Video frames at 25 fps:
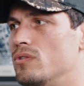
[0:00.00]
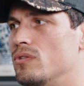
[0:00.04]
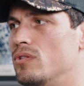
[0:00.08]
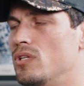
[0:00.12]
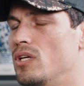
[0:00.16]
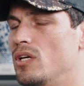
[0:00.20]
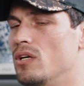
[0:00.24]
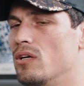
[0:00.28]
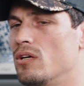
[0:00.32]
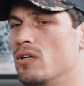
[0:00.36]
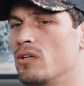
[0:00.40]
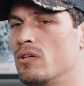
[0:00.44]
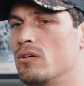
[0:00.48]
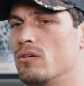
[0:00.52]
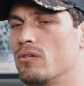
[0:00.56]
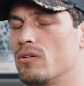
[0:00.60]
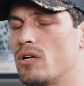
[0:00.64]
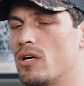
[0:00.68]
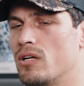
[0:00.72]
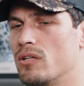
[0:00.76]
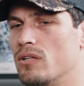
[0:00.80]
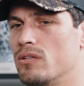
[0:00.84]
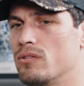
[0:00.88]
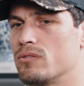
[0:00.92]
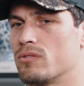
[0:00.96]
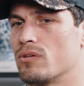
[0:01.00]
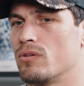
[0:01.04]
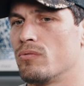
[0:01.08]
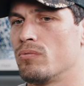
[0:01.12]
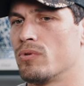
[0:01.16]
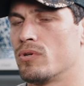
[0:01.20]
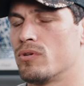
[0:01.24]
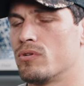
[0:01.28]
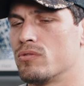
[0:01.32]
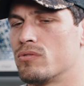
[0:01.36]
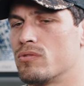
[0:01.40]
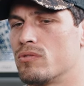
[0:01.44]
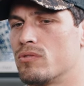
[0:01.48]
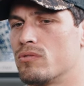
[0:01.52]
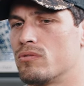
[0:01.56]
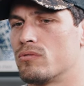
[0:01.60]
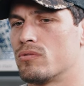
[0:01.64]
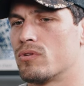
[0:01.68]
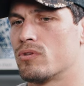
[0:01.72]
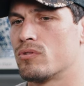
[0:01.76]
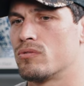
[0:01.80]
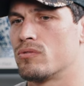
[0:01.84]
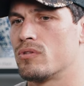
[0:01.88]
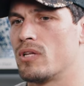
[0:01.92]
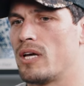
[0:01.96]
Yeah, I think so because
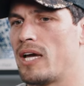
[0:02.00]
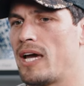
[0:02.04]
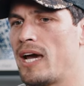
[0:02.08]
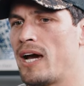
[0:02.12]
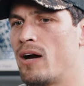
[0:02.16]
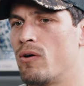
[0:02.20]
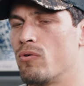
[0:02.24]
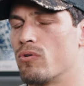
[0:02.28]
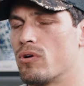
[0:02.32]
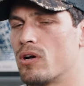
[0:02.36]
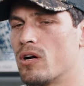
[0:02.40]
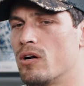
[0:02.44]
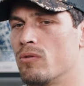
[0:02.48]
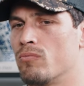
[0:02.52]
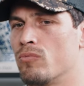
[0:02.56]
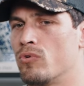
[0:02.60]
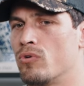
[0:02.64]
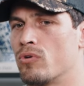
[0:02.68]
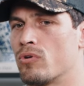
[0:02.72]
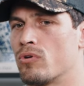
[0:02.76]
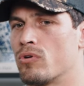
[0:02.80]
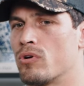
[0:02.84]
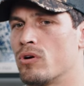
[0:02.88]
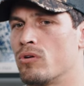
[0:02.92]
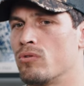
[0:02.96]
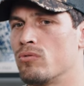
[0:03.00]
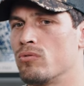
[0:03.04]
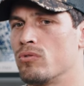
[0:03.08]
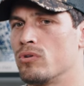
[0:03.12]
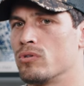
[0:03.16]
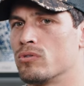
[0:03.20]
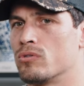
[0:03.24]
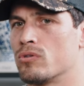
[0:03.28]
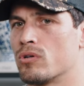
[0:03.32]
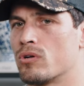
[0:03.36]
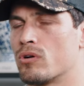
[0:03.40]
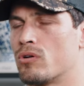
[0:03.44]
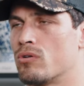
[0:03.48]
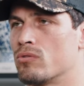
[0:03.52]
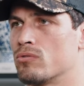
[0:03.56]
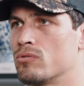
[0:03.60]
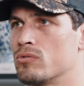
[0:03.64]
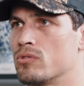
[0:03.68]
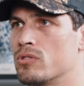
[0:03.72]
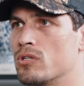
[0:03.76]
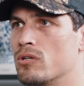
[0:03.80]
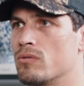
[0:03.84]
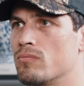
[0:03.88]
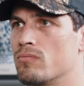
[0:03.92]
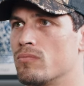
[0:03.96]
because the outcome or a goal is a
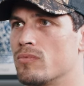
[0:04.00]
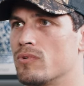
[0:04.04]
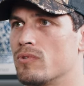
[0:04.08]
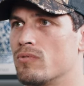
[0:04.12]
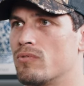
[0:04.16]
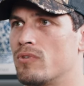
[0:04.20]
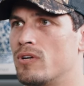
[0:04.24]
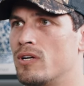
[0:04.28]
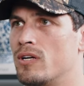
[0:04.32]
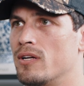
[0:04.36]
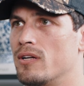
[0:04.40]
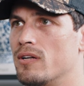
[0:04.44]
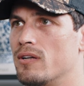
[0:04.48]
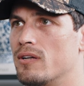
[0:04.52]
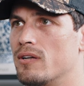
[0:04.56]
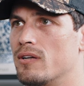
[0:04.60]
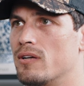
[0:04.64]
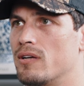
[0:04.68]
concept, right?